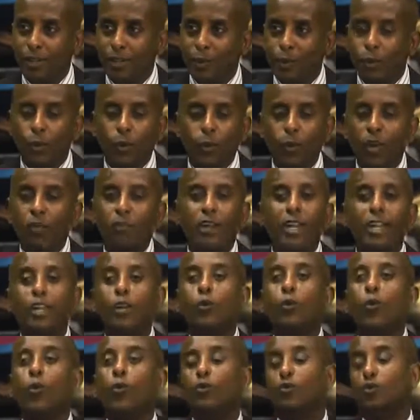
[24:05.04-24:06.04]
We don't have any
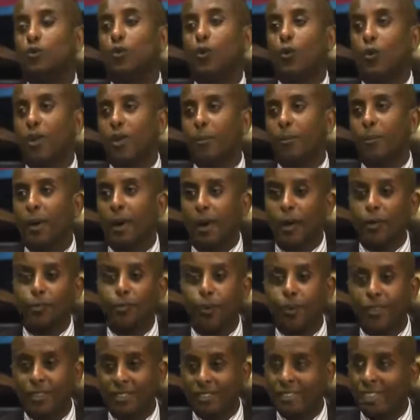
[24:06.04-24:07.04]
control about
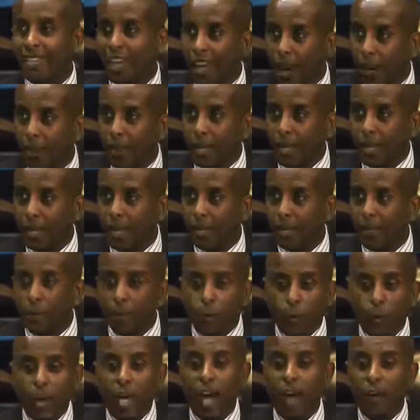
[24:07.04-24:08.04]
what's coming.
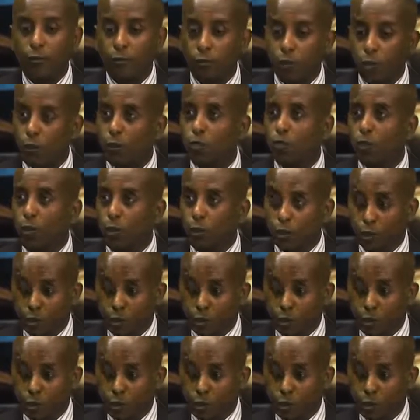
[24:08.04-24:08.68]
Control.